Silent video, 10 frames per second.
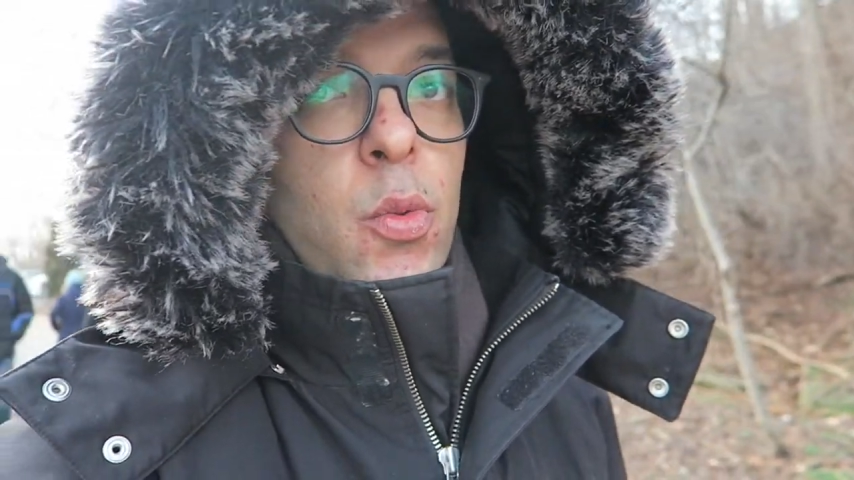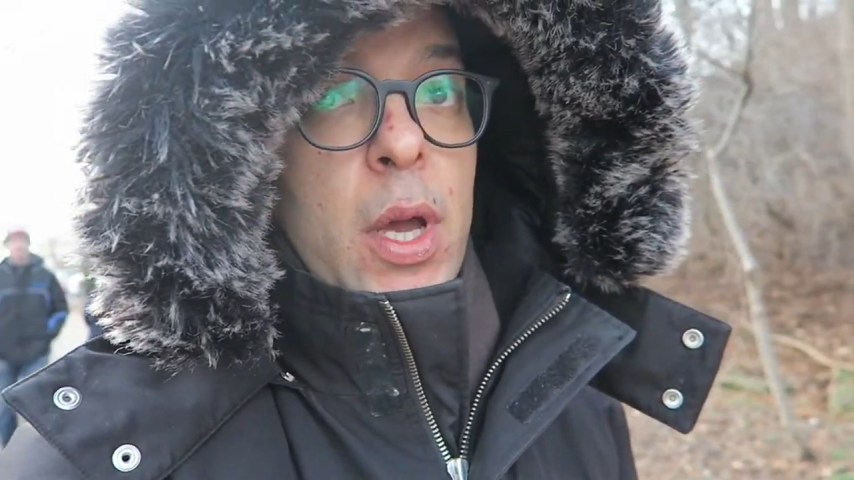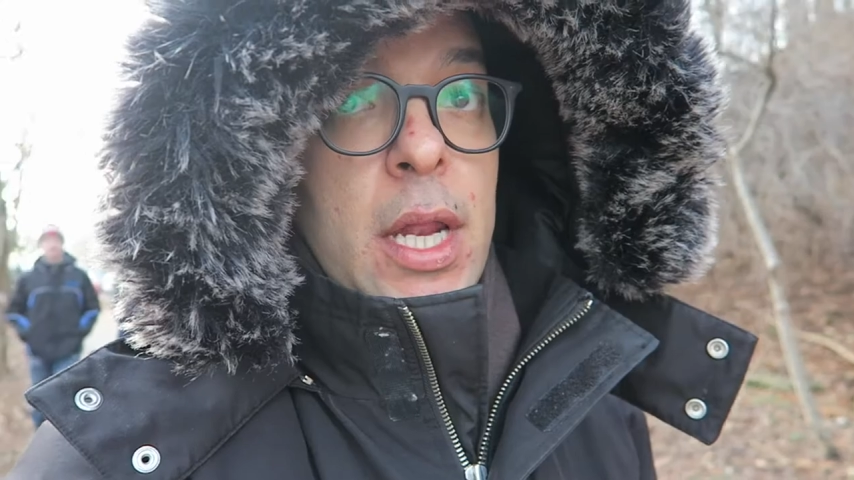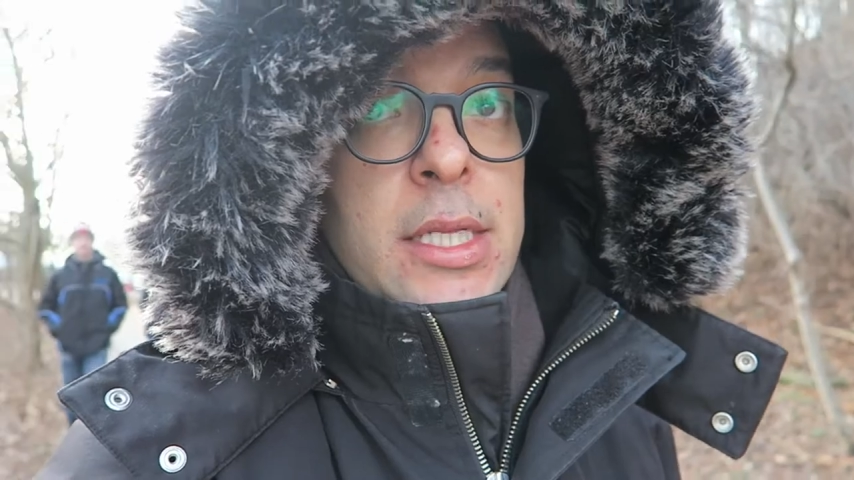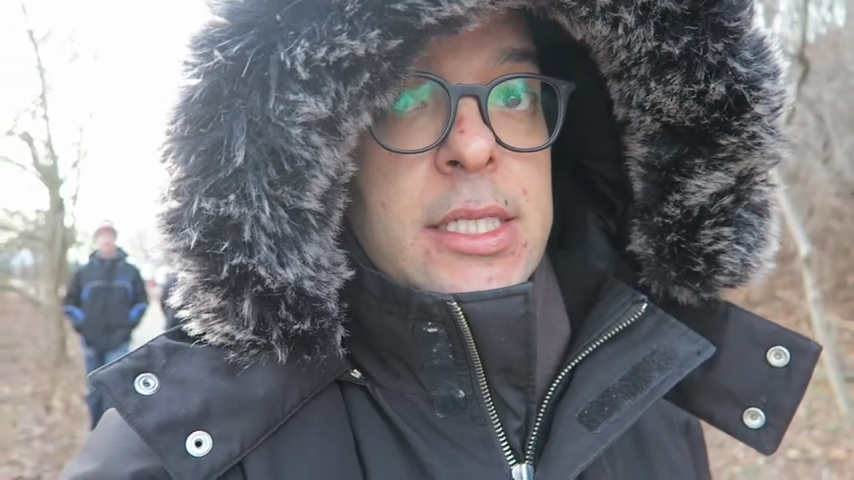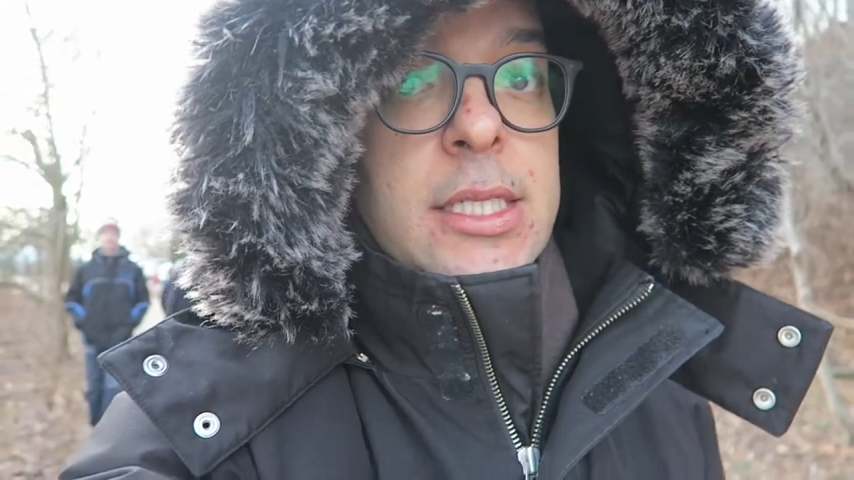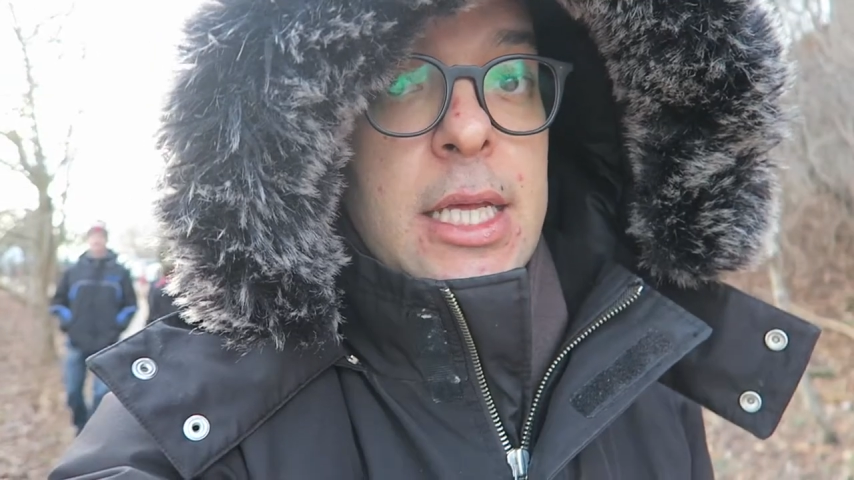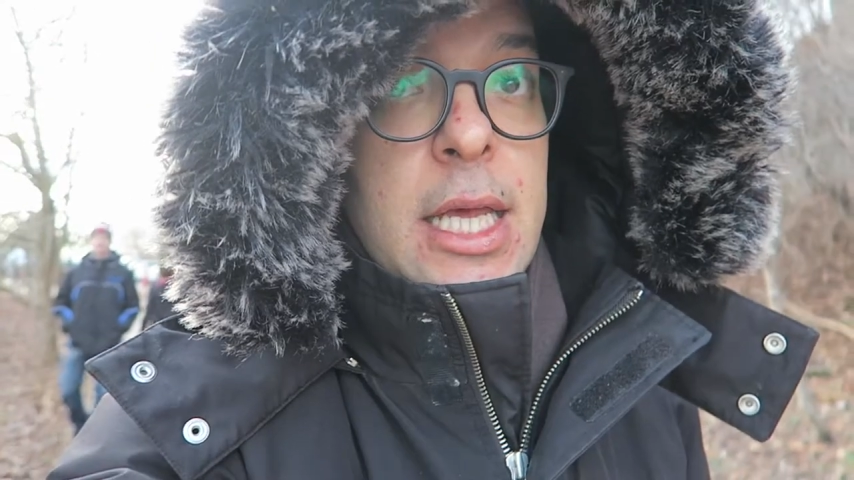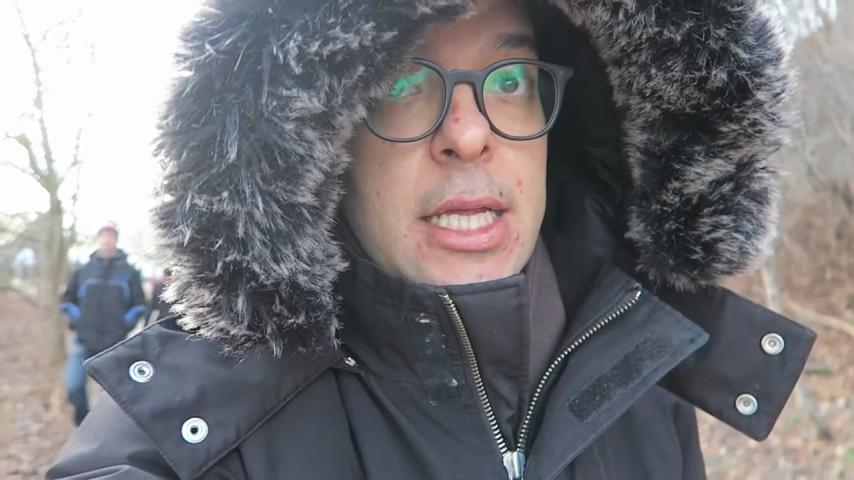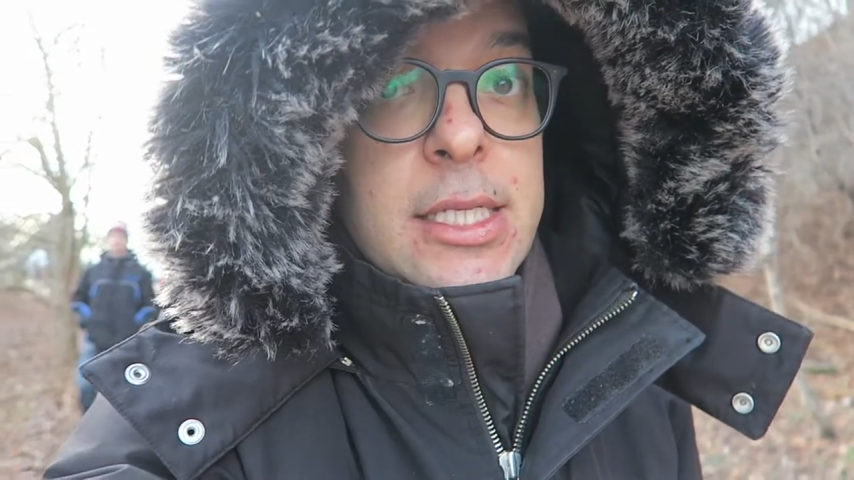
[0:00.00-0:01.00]
Wait and
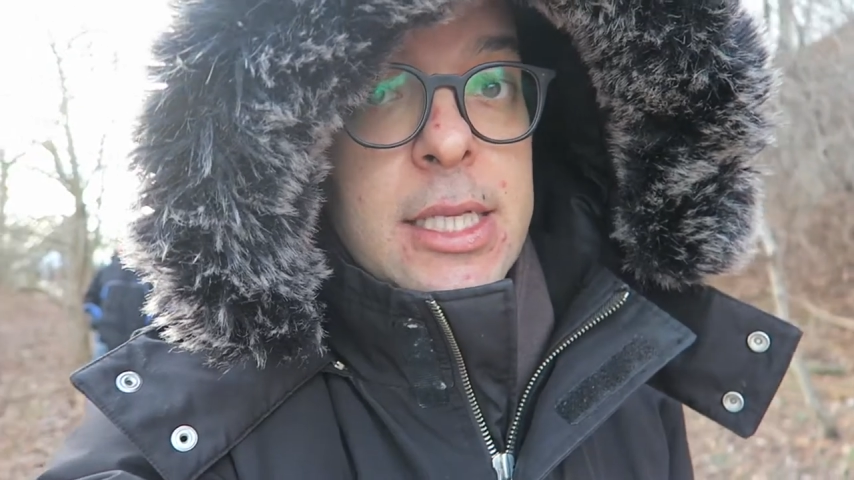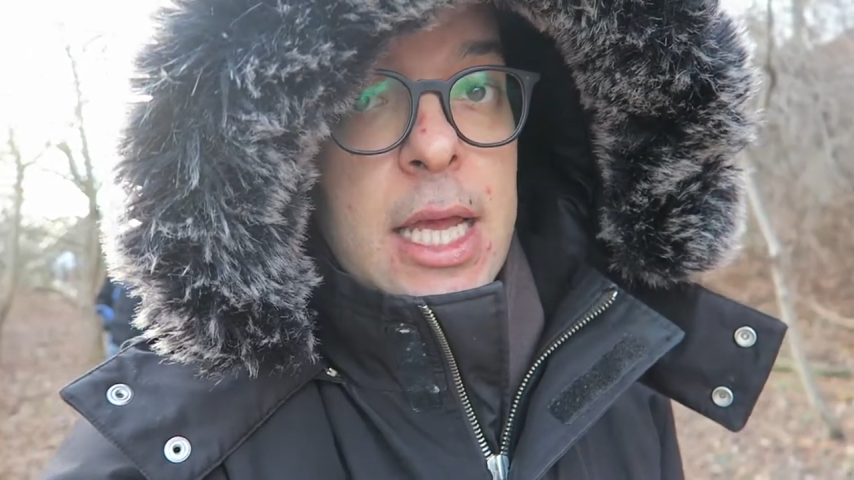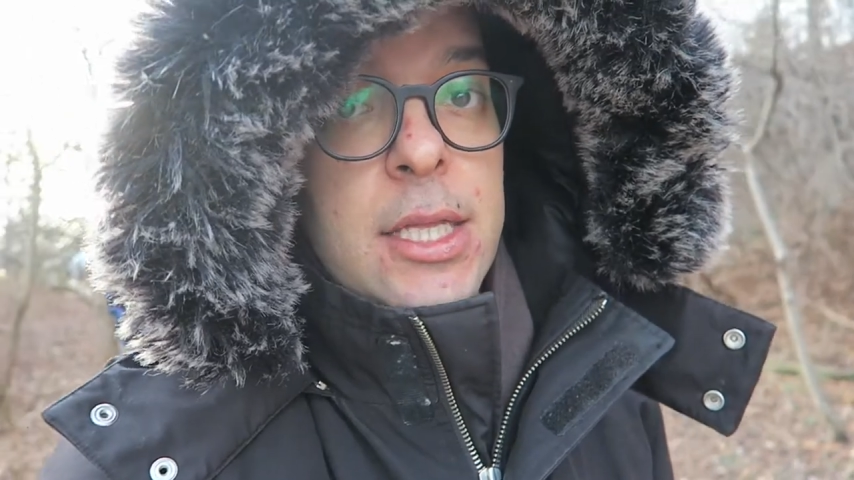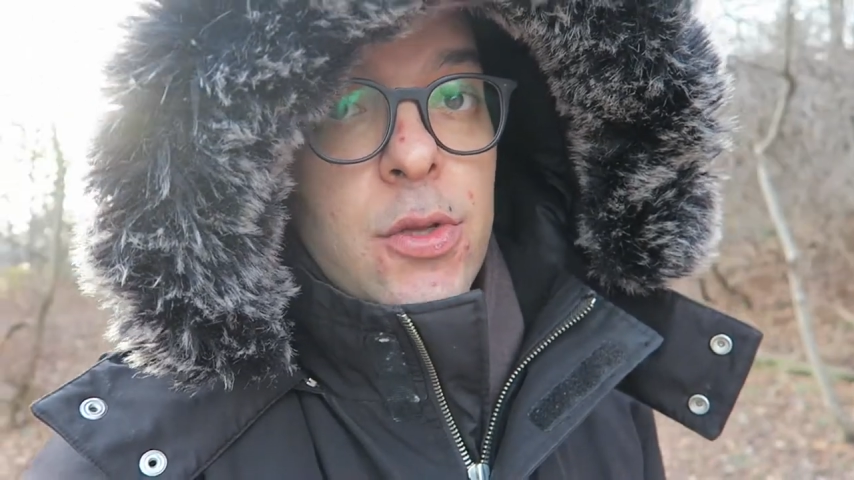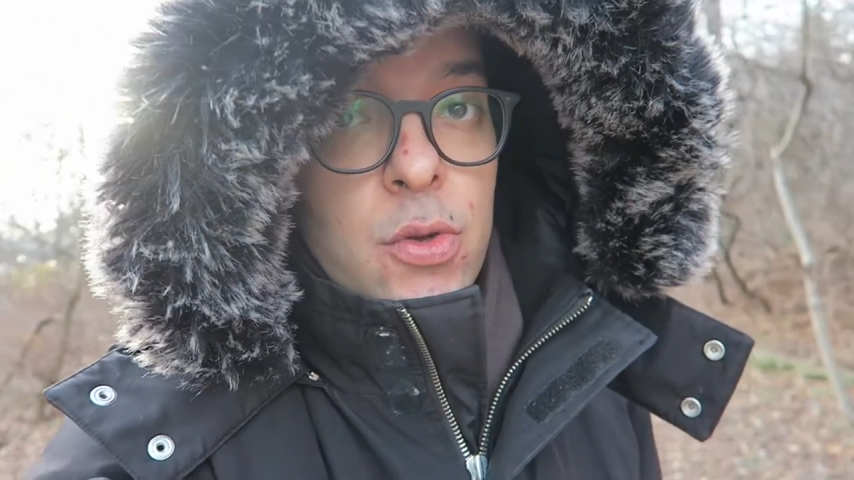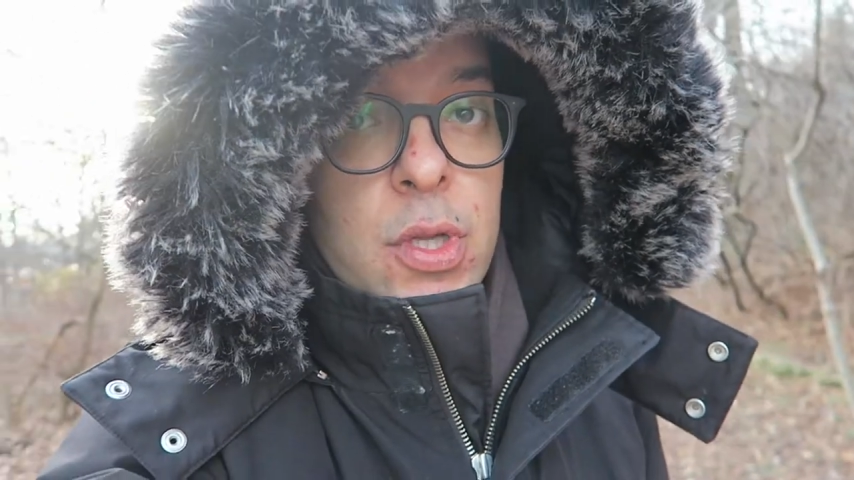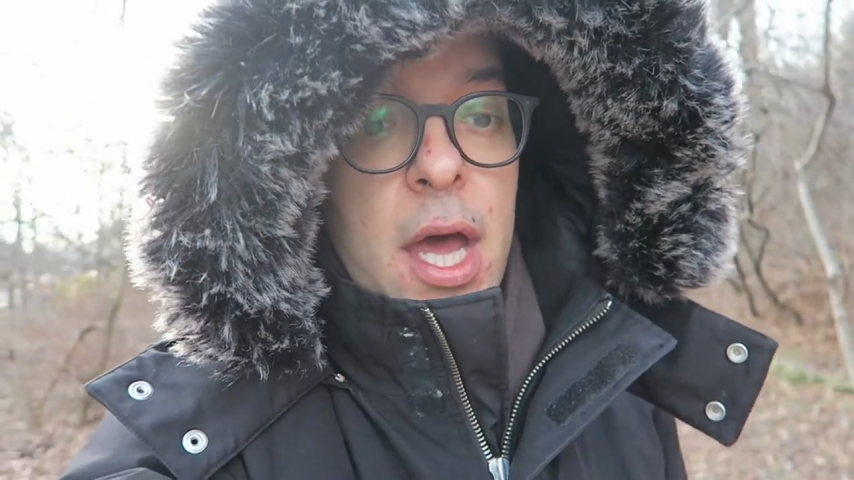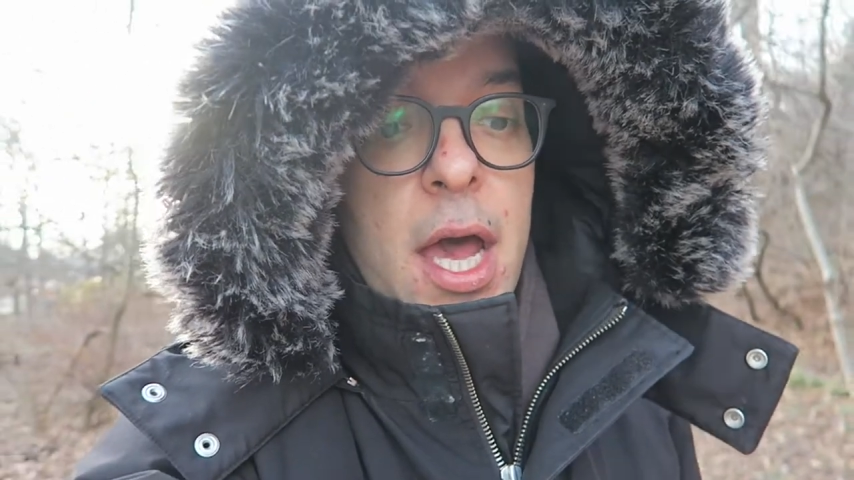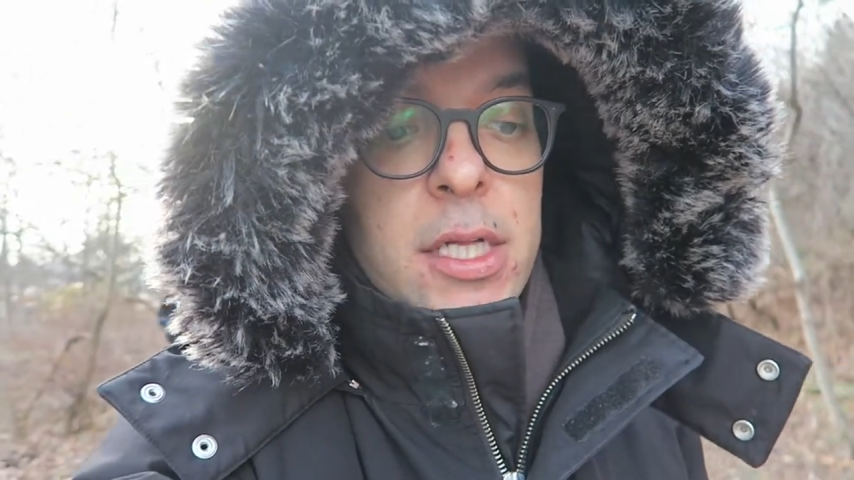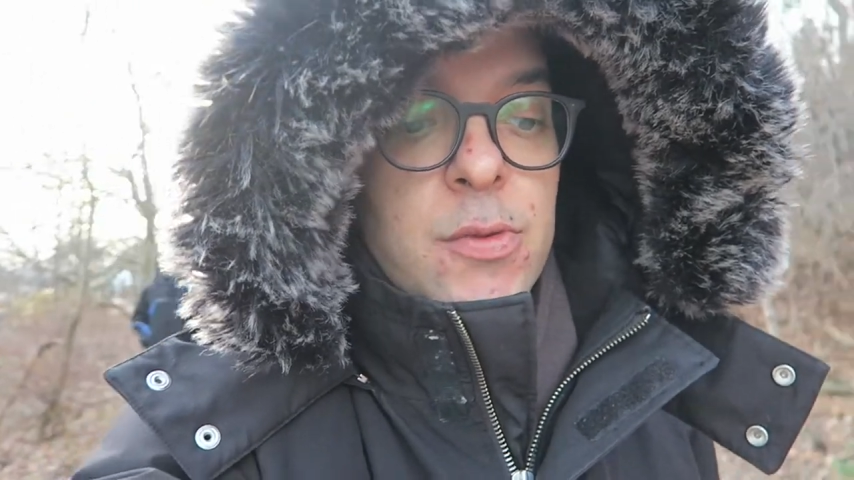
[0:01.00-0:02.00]
see. Stay tuned,
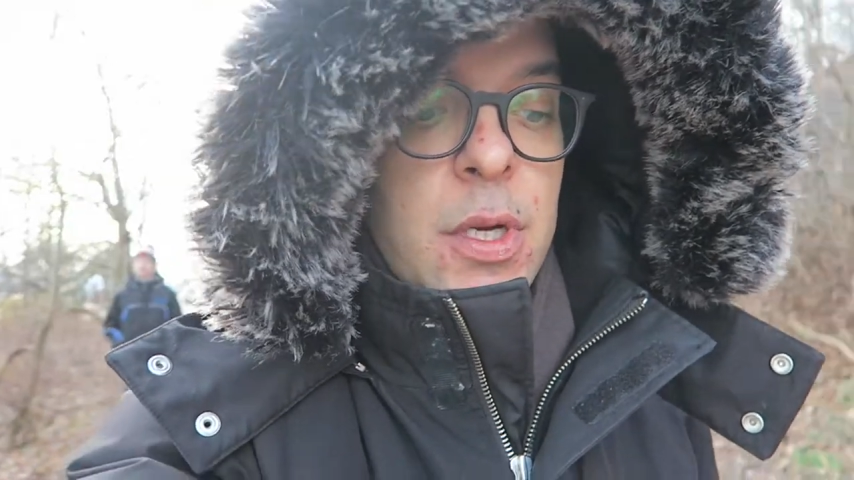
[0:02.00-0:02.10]
guys.